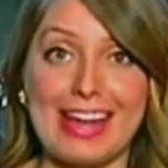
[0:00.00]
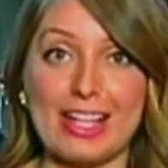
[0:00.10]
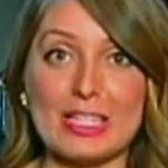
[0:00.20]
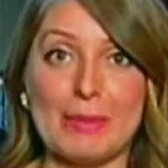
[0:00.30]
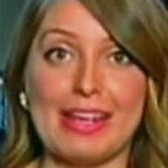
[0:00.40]
The
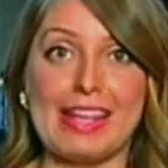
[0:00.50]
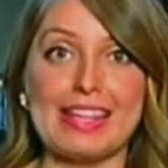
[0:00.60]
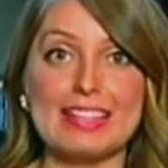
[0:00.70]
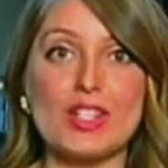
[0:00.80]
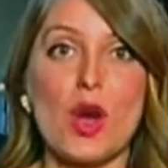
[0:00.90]
announcement
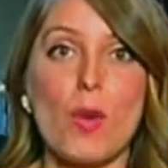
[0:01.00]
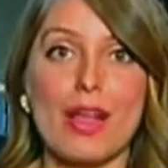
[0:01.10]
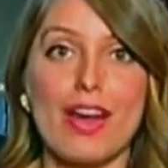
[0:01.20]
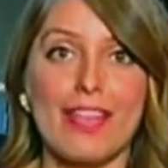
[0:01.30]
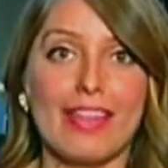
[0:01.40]
is
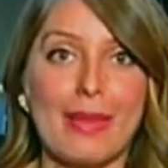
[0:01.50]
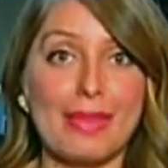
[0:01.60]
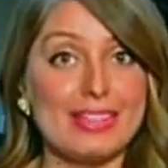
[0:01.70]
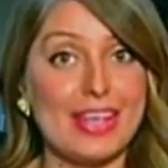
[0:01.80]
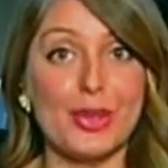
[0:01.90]
going on.
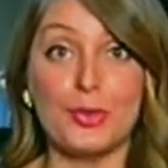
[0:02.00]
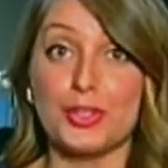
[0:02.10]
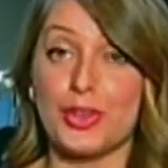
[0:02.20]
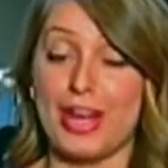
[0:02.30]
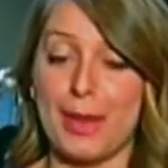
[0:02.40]
Let me tell
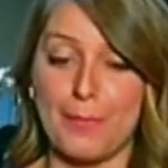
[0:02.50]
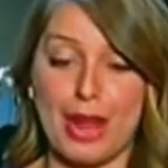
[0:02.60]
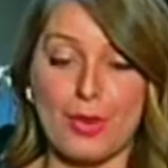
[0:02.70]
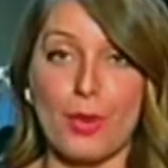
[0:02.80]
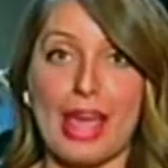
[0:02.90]
you straight
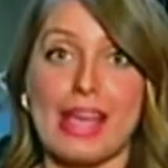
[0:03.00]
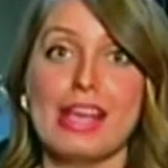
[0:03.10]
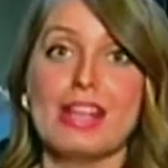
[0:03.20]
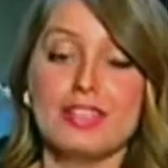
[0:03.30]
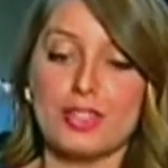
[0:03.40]
up right away.